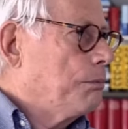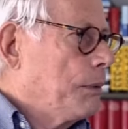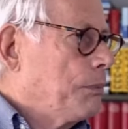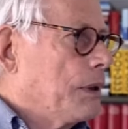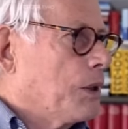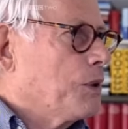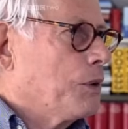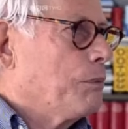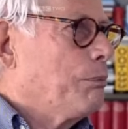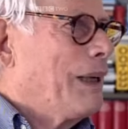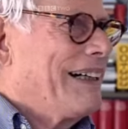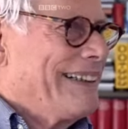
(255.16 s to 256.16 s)
people
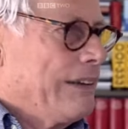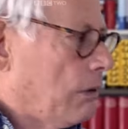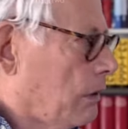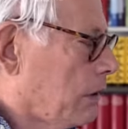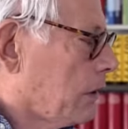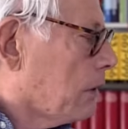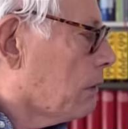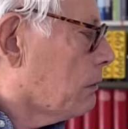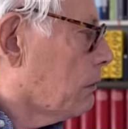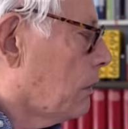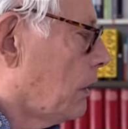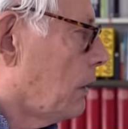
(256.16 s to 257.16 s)
could buy only
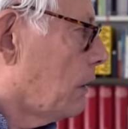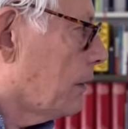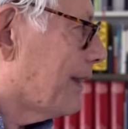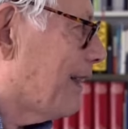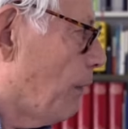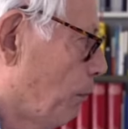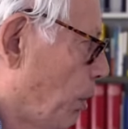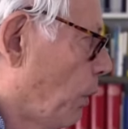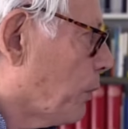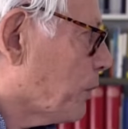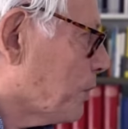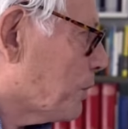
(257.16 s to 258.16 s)
uh,
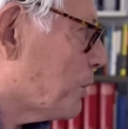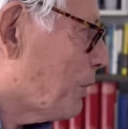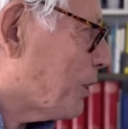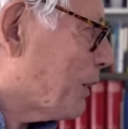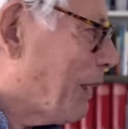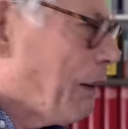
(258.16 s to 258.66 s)
components what